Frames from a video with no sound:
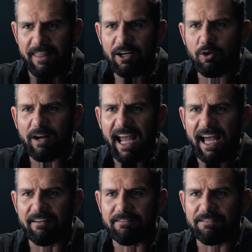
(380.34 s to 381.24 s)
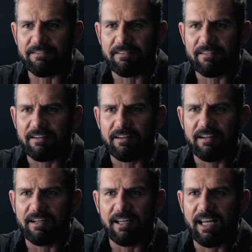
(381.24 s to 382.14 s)
they don't have
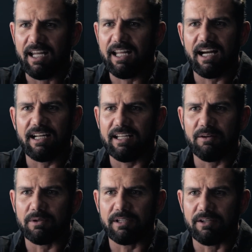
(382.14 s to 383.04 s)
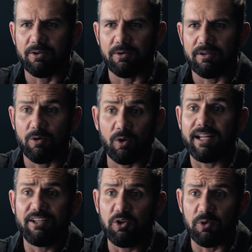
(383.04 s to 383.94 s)
any idea what they're doing,
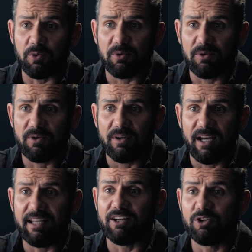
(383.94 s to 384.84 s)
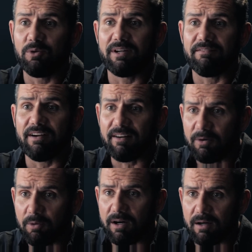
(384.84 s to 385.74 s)
or they do, and they're doing it
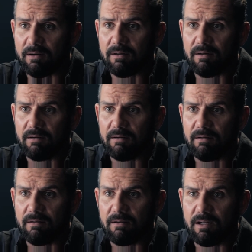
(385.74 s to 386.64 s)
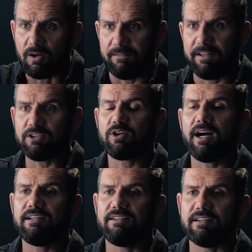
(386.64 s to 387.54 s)
very well. If they're
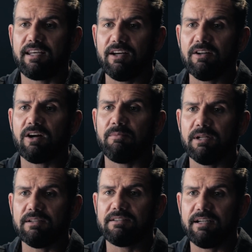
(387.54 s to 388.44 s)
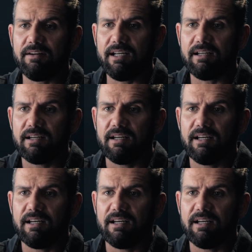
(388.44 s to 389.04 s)
trying to kill our military,